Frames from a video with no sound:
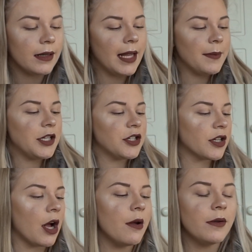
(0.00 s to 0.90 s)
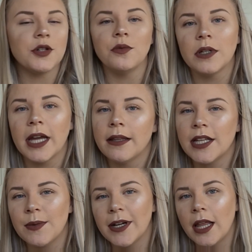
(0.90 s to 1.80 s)
Let me just go and get
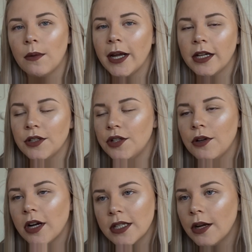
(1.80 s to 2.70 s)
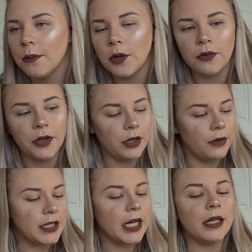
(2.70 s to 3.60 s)
this one out of the way because you guys know I'm going to
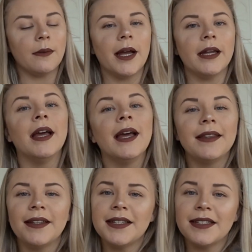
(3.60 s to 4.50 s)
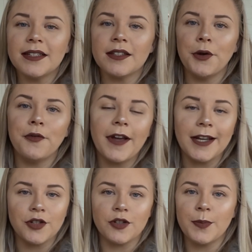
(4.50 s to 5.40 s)
include it anyway. This is the SOF
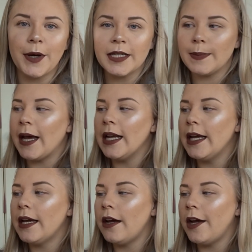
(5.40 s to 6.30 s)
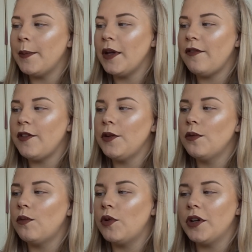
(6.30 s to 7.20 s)
Extra Spice palette. If
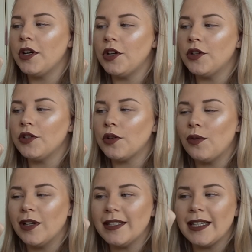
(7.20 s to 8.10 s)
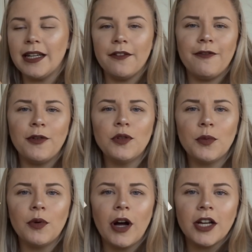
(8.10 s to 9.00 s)
you want a good quality
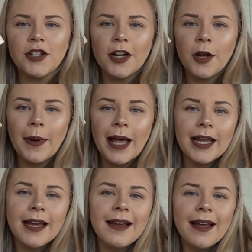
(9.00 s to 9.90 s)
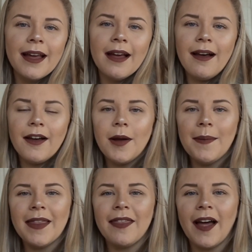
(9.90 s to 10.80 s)
affordable eyeshadow palette
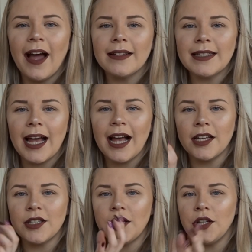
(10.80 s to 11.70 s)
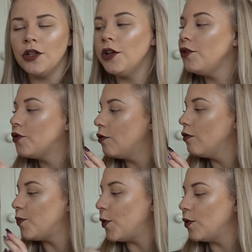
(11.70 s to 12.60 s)
that has your
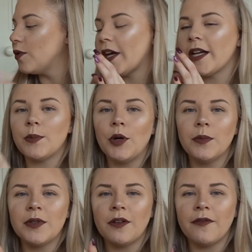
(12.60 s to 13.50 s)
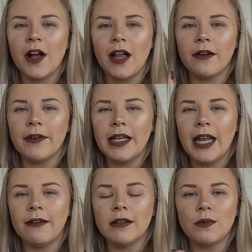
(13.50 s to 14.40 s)
neutrals but also has pops of colour in
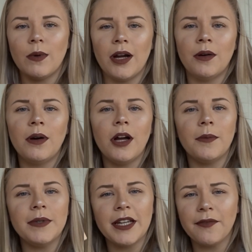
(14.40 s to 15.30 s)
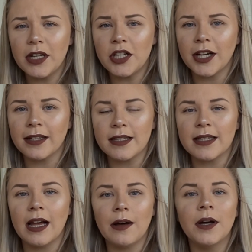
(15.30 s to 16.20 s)
there as well, definitely check
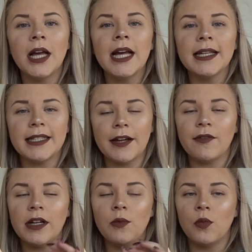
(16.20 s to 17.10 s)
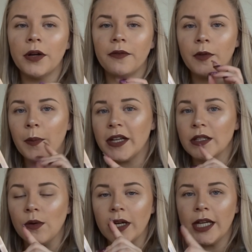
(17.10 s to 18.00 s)
this out. It's definitely one of the
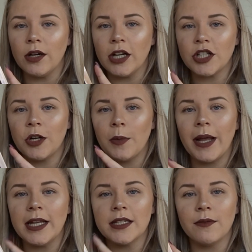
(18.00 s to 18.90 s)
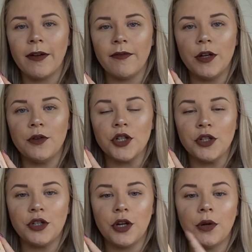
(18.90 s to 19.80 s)
best quality eyeshadow palettes that
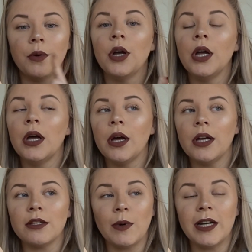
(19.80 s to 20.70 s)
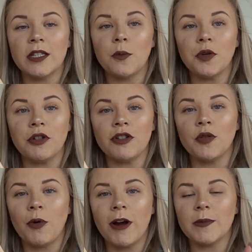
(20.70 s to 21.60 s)
Revolution do, as well as the
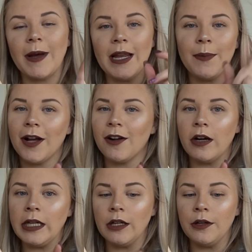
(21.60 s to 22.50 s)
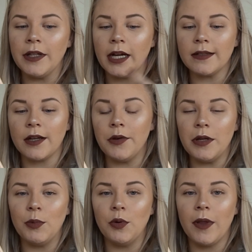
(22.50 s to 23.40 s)
Patricia Bright's palette, but I can't include that because I
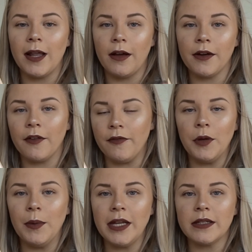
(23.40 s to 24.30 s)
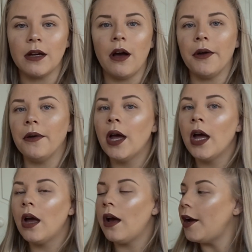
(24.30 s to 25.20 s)
only bought that like a few weeks ago.
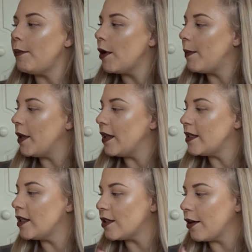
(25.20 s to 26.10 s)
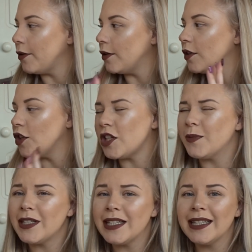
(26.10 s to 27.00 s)
But this is so good. The
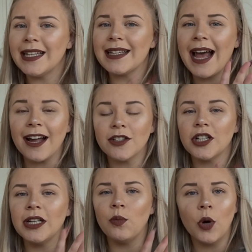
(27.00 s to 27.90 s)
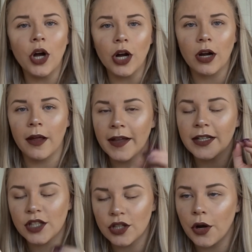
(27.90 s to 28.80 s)
shimmers in this actually work, like they're
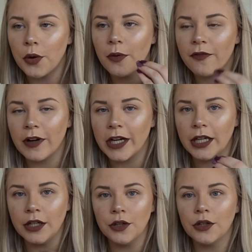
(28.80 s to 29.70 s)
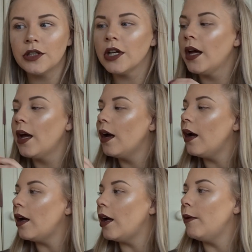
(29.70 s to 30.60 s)
so freaking good.
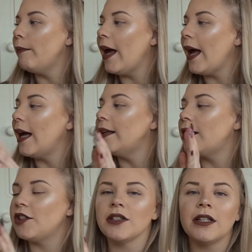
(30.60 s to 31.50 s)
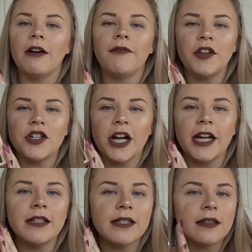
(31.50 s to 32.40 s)
And I just love the
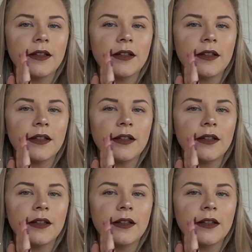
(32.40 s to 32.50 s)
shades.